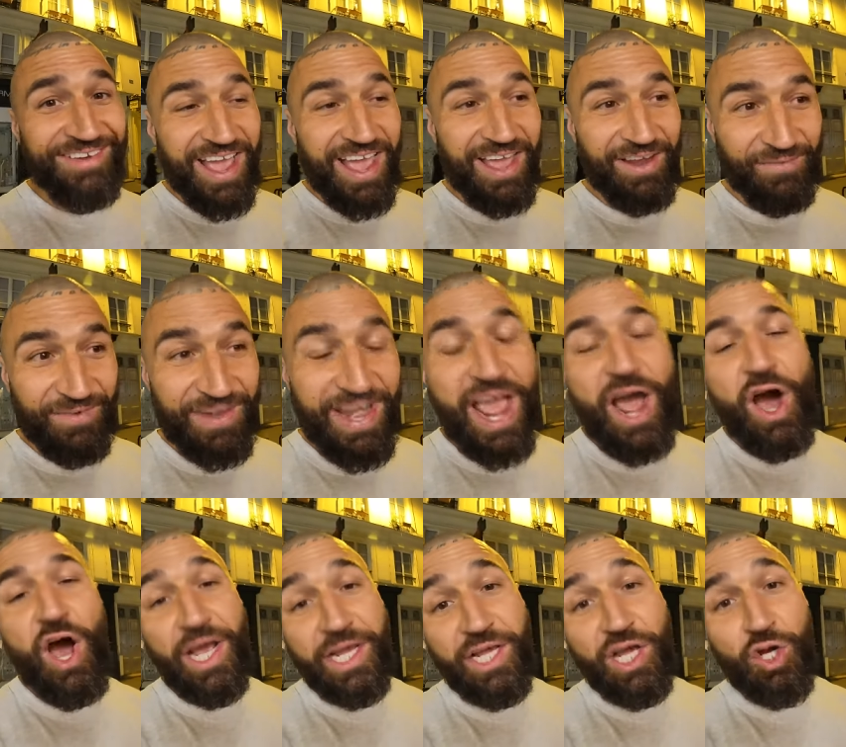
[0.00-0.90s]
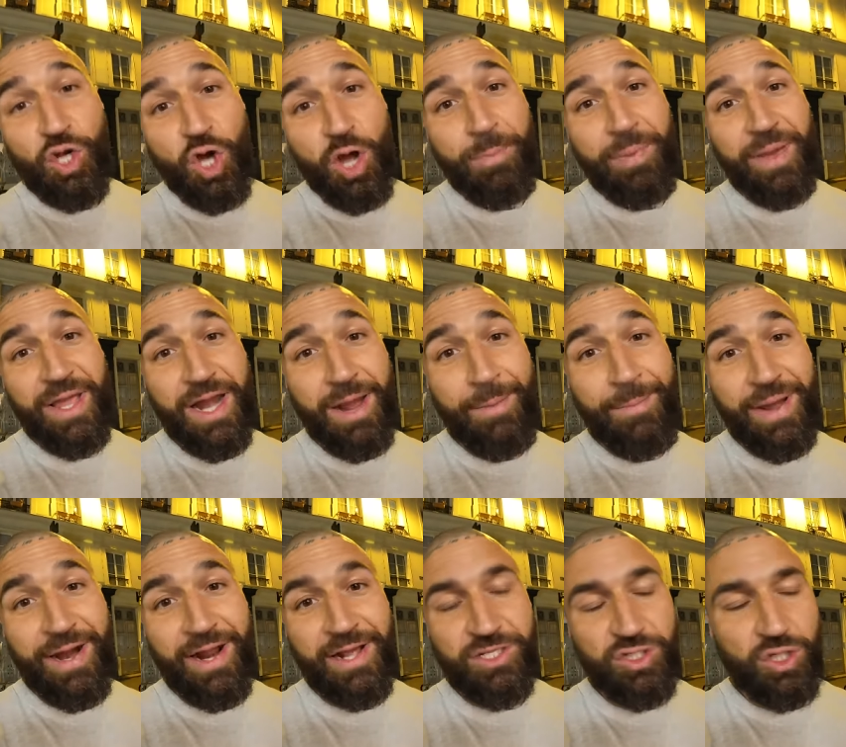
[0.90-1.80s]
And now I can cop peanut
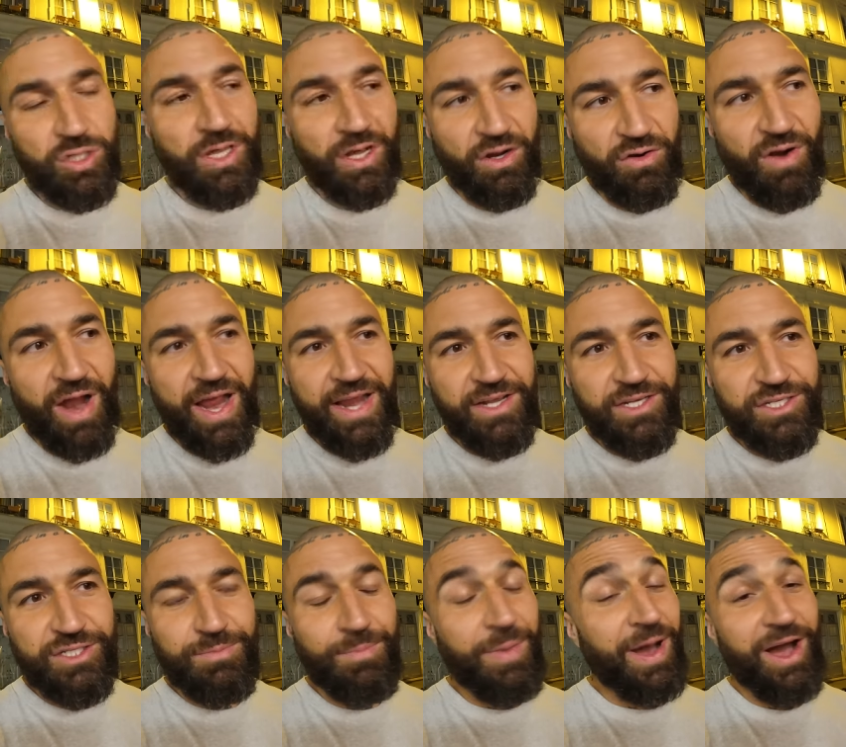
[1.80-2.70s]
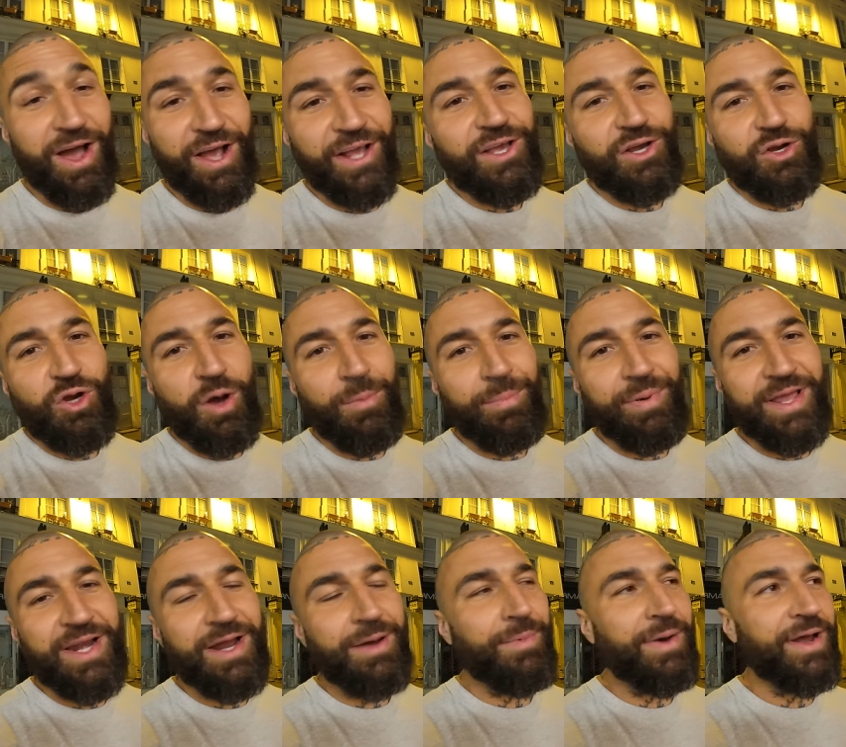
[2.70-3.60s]
butter. It's not the greatest, but I can cop
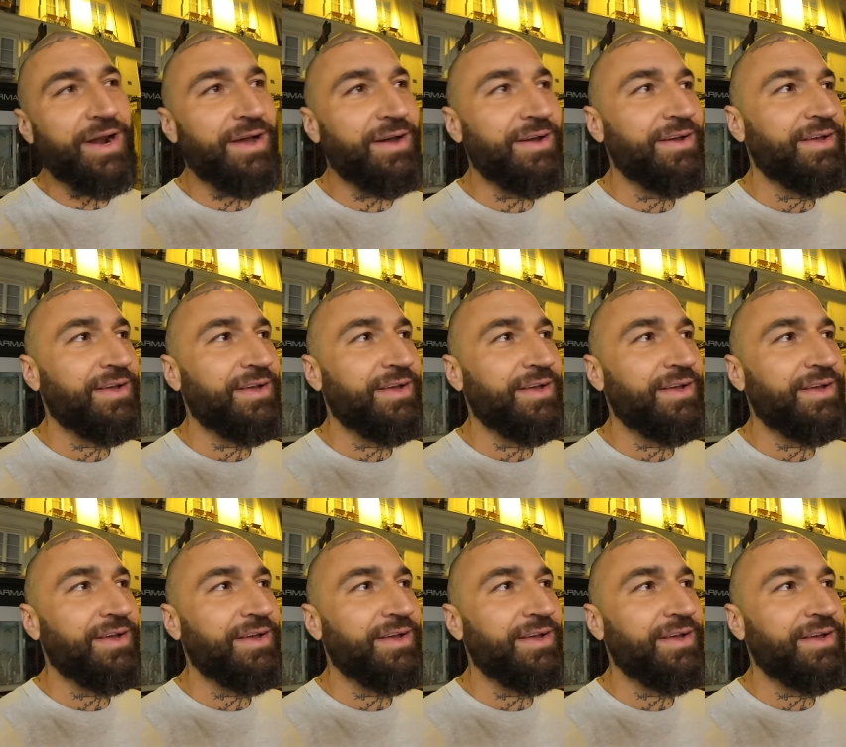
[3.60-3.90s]
peanut butter.